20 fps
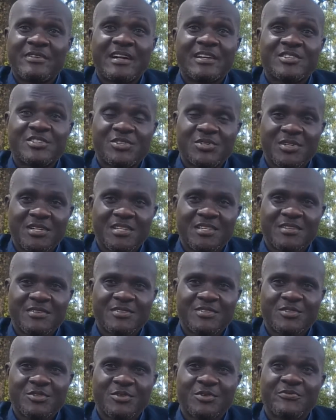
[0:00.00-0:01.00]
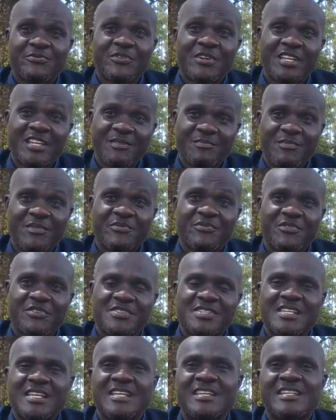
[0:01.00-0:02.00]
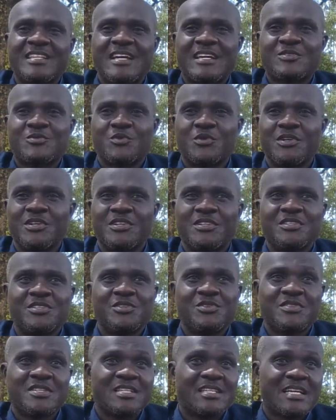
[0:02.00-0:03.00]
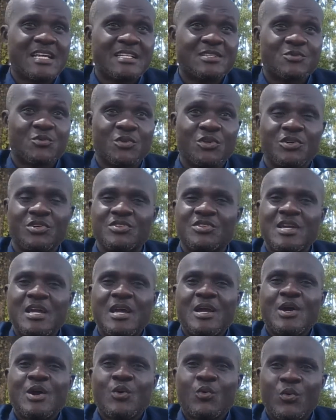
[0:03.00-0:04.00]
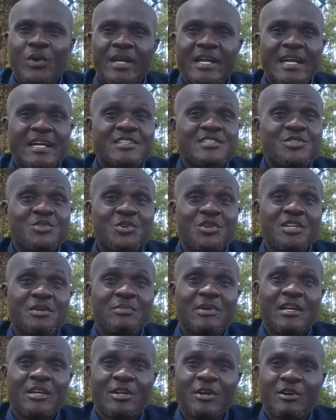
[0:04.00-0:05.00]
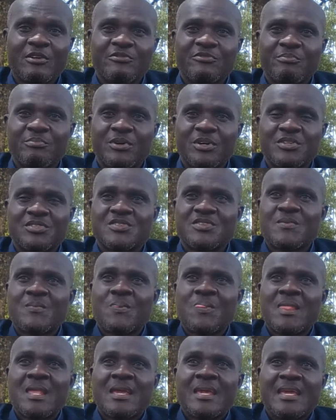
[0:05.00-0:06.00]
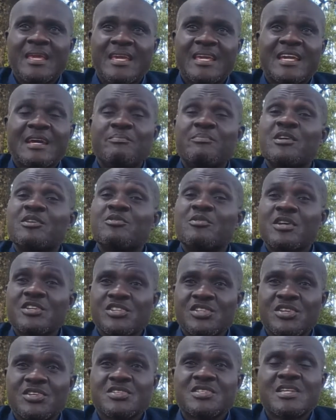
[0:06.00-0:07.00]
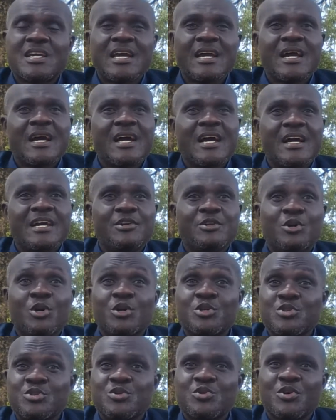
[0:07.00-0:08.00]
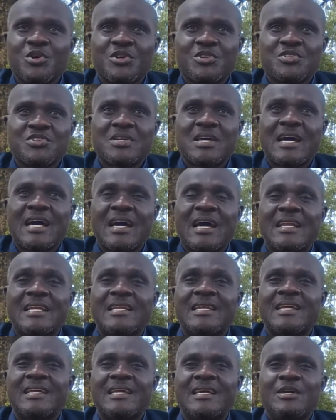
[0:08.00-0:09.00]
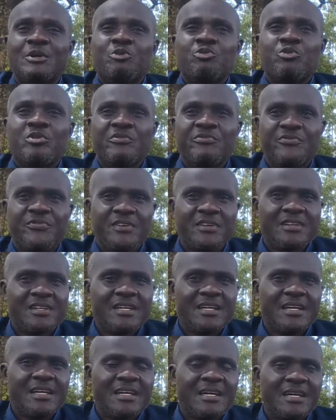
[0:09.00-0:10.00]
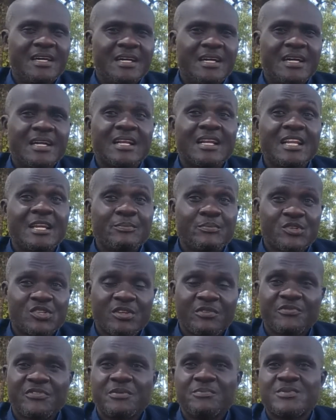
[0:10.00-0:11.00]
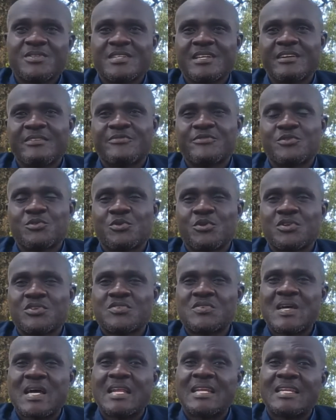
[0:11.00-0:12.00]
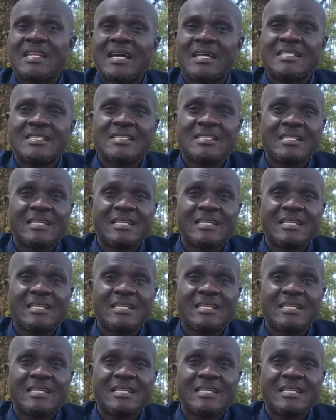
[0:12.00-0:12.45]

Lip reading: actually. So forgive me for saying that word, using that word. We can't know him enough, but he can be gracious unto us and reveal a glimpse of himself to us. And that